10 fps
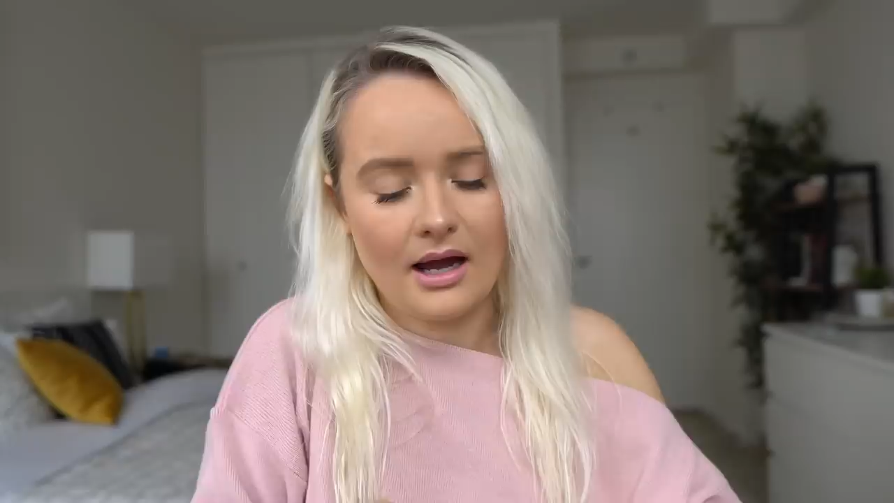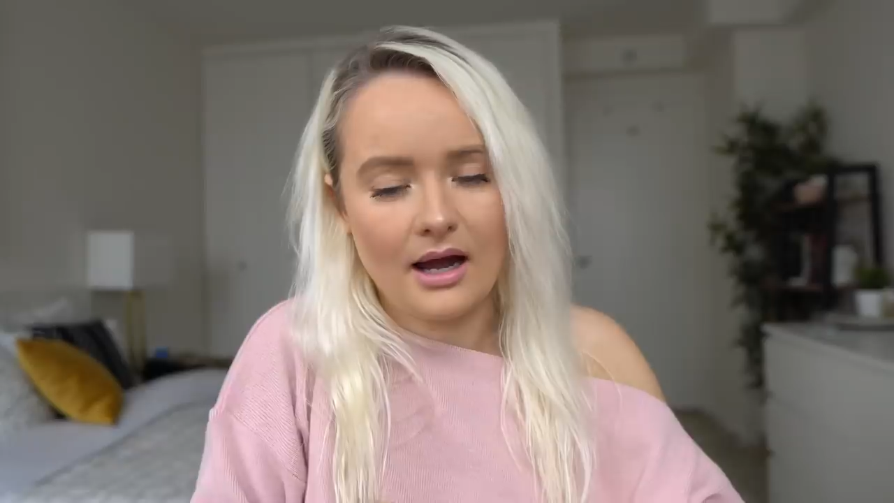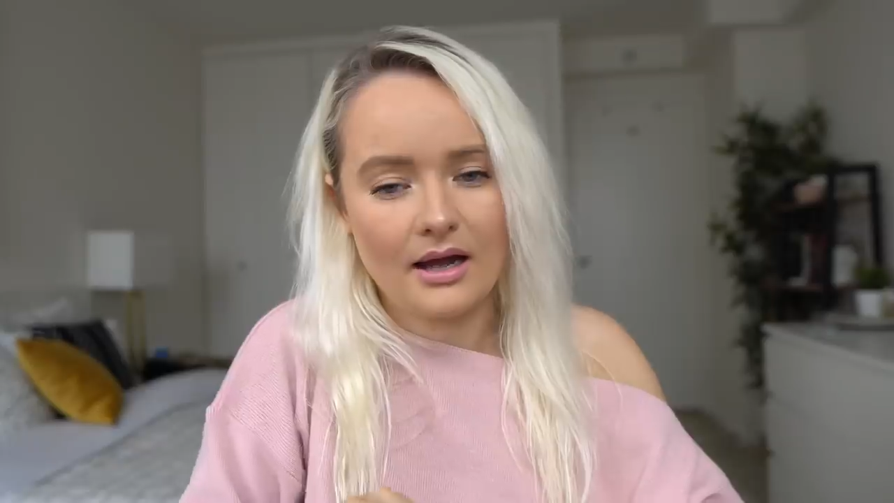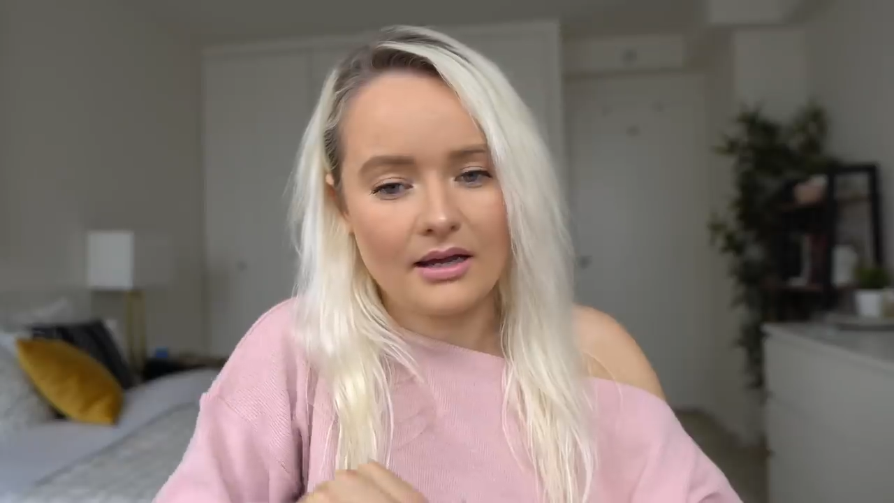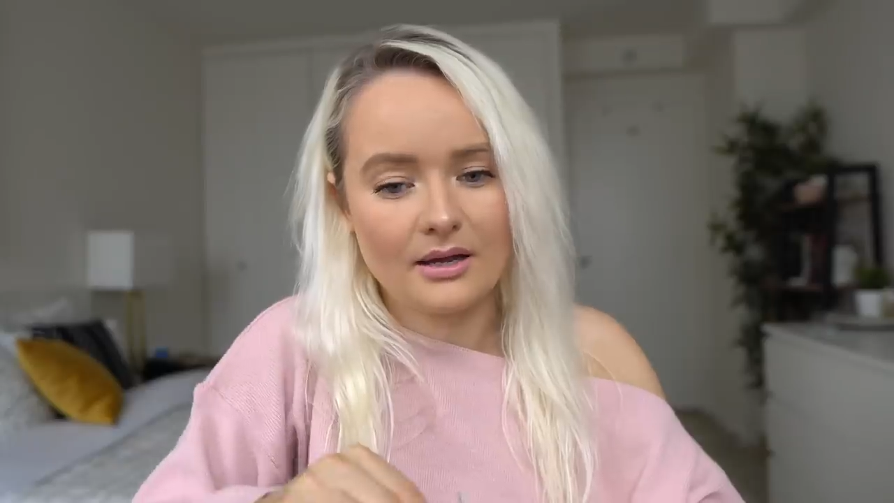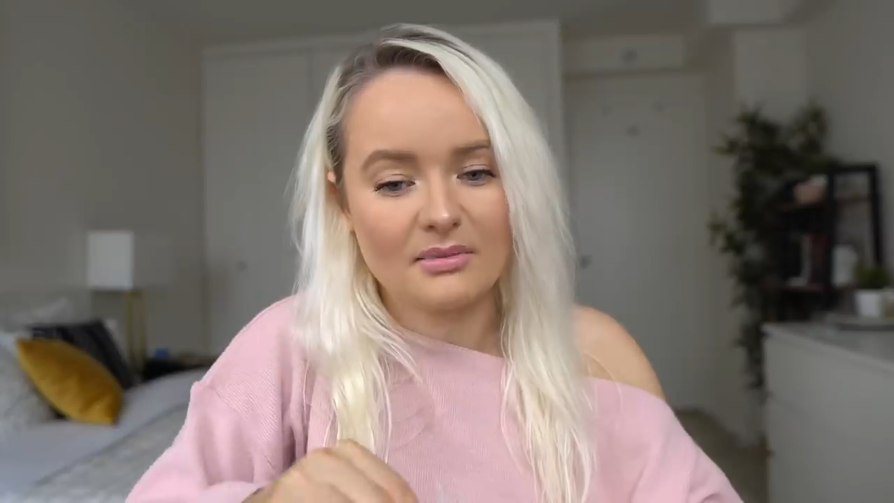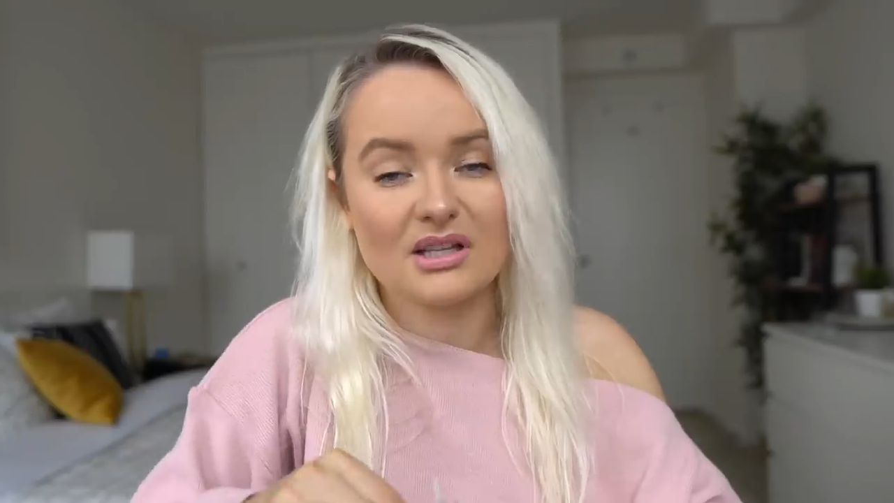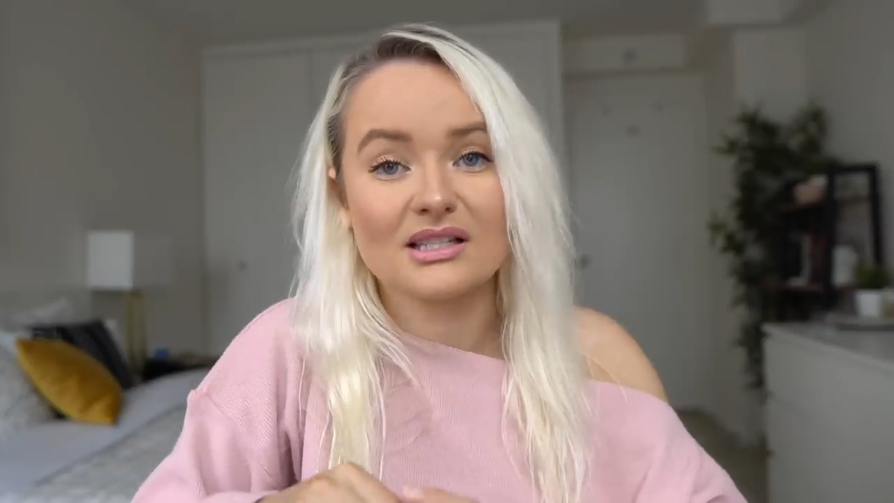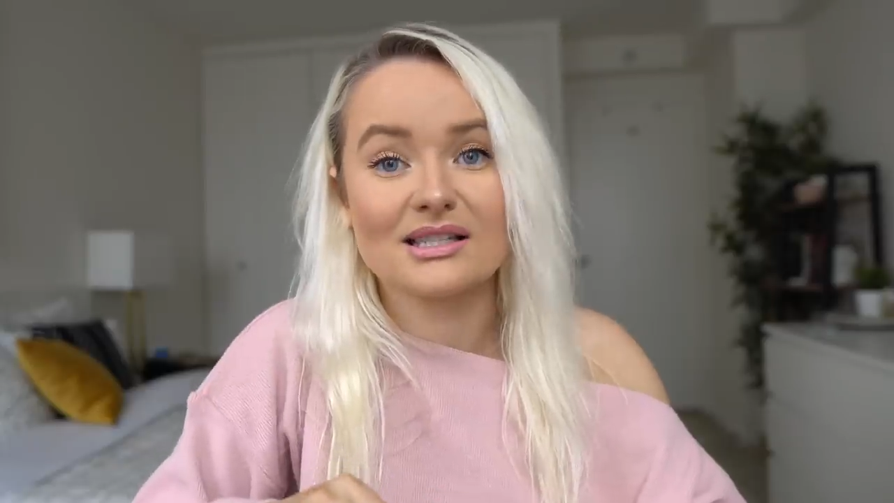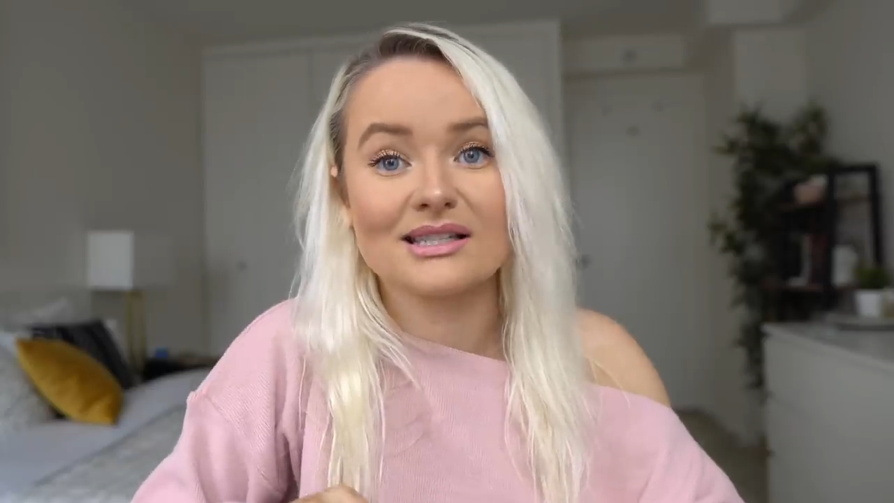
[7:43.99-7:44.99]
I am
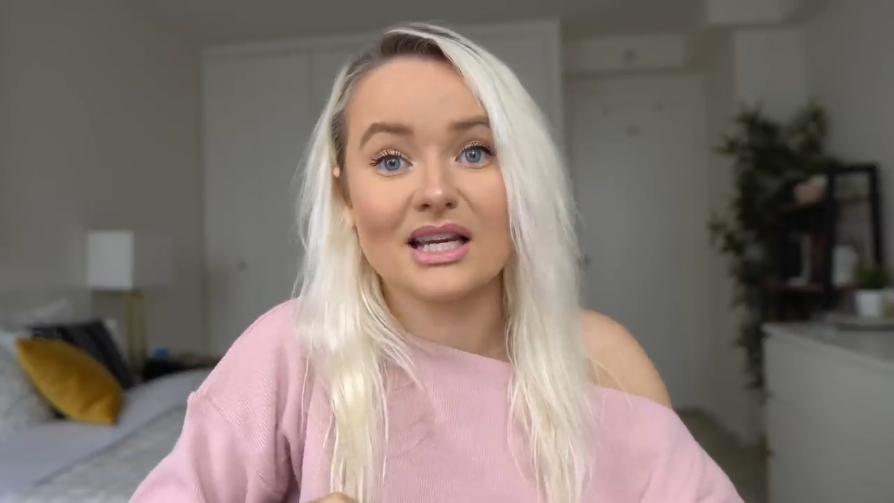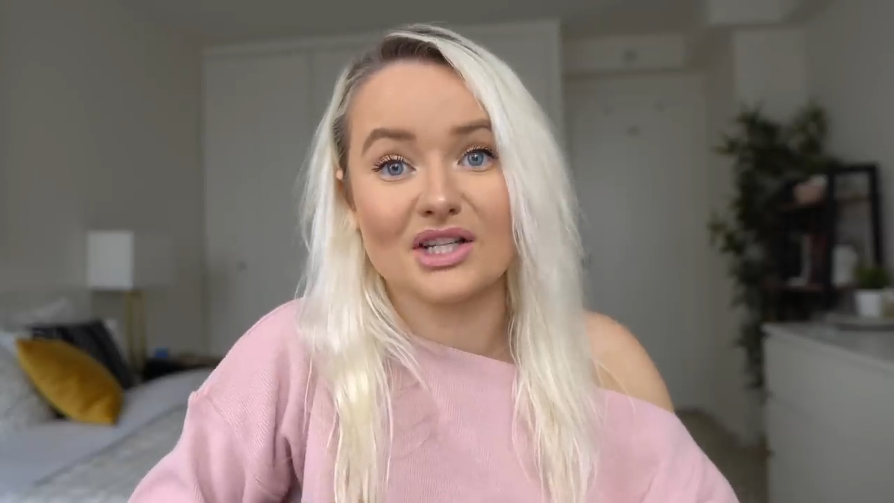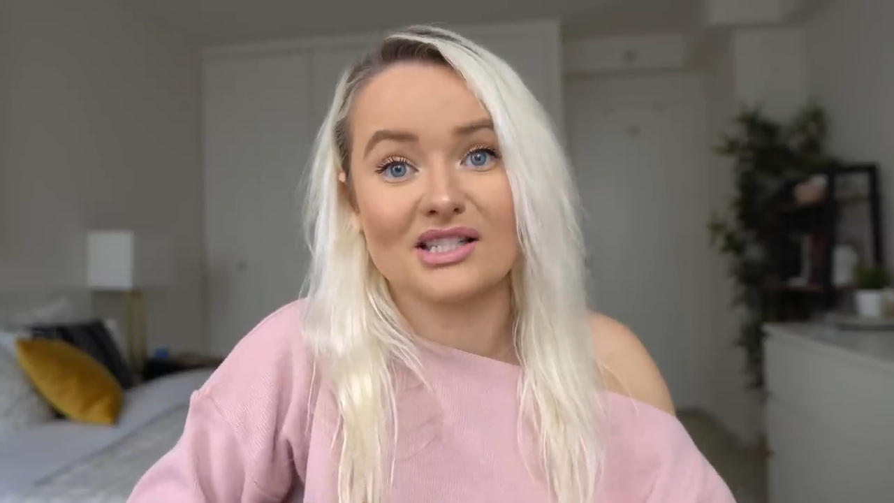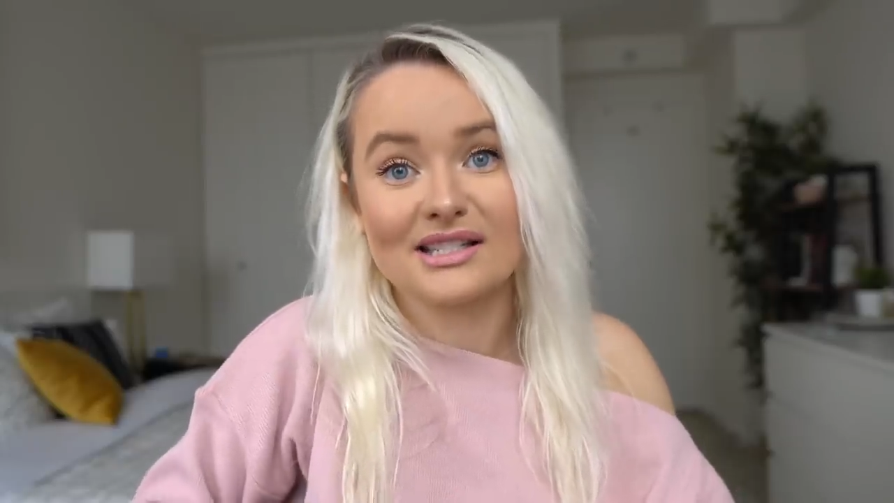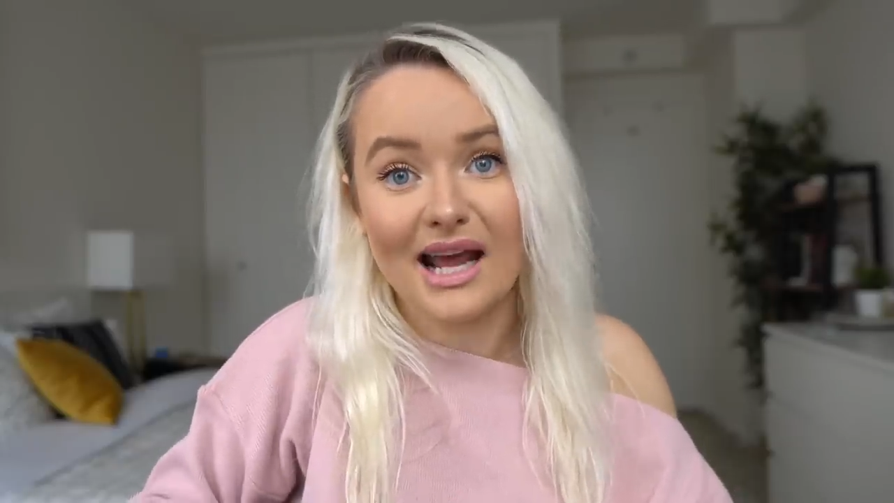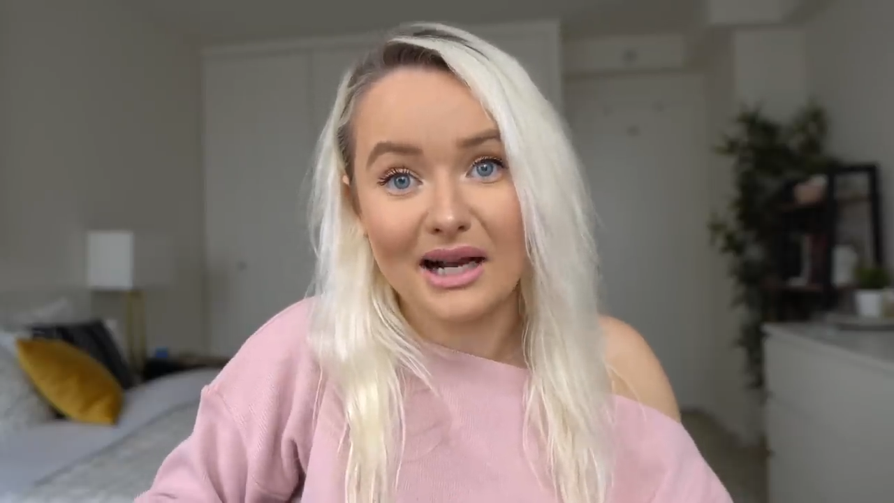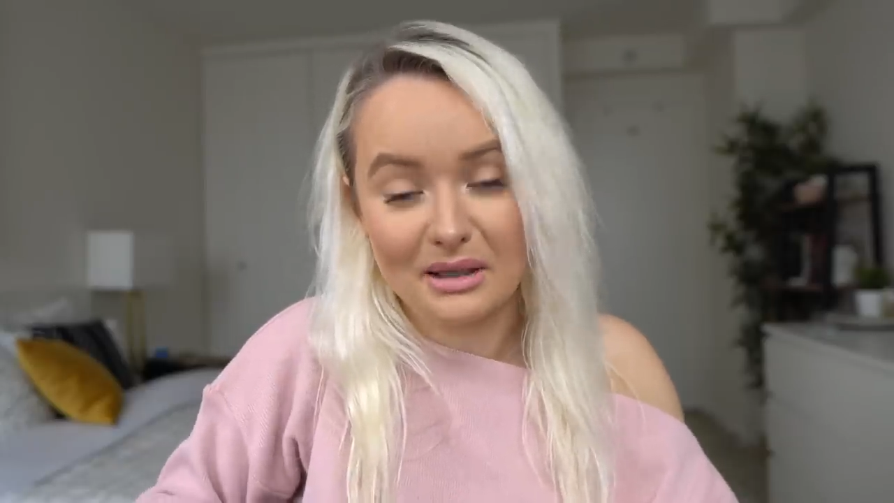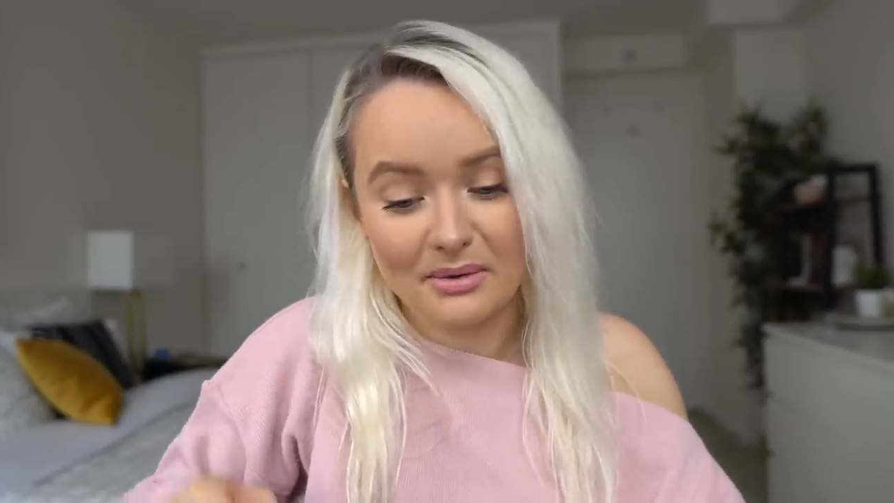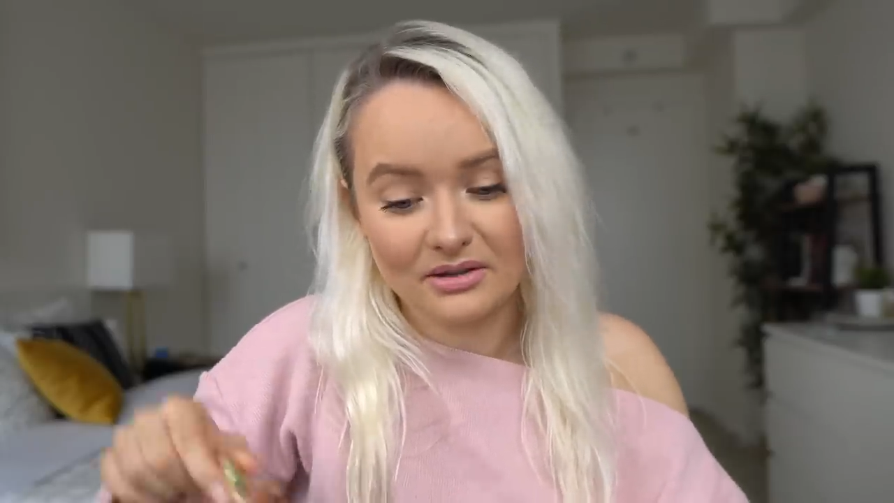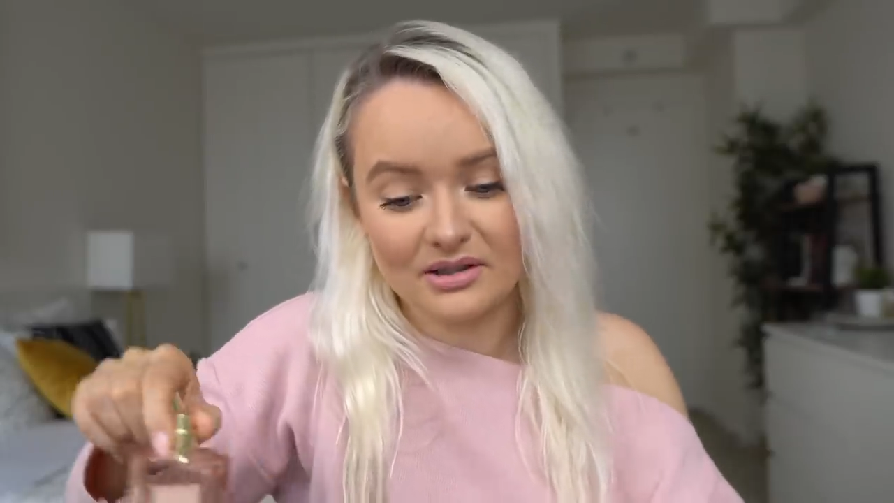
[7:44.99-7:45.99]

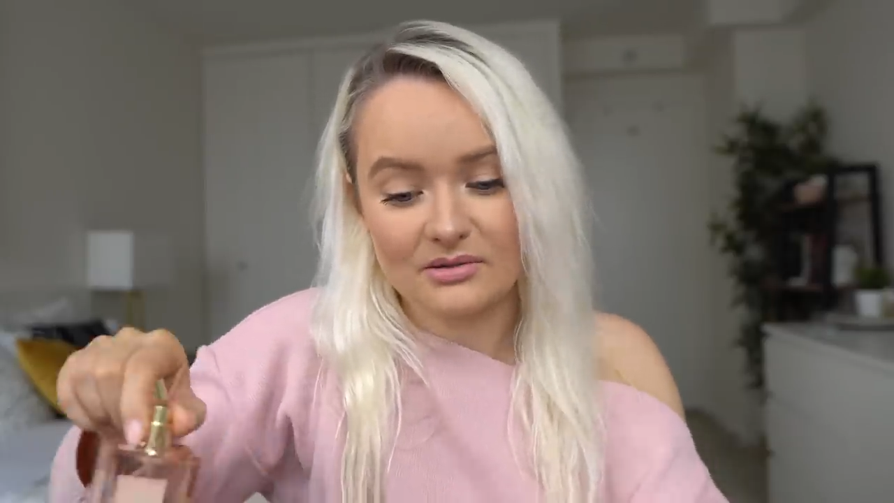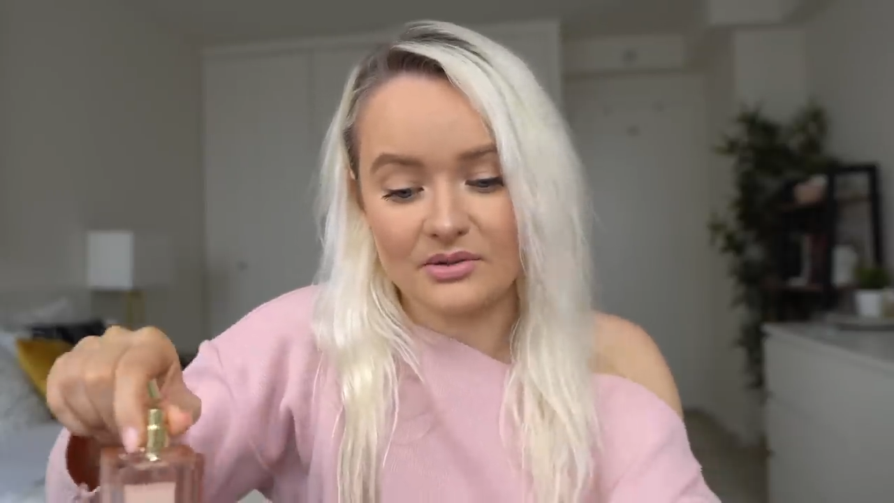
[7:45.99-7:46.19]
ecstatic about this